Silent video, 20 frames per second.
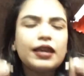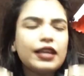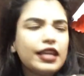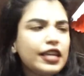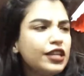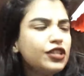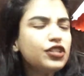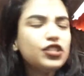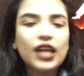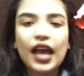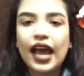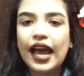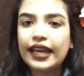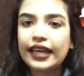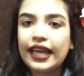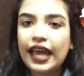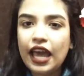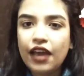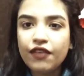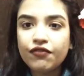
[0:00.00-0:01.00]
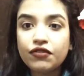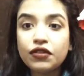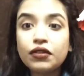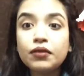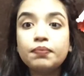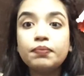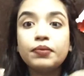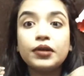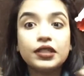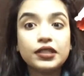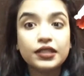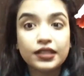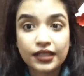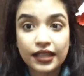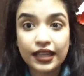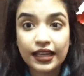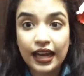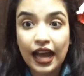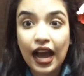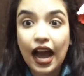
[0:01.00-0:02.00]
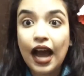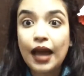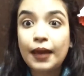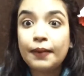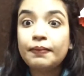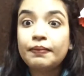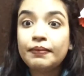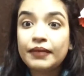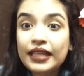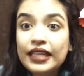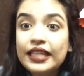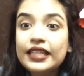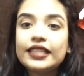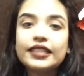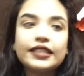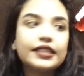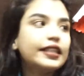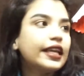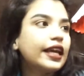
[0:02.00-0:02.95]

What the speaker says: Each and every person I meet,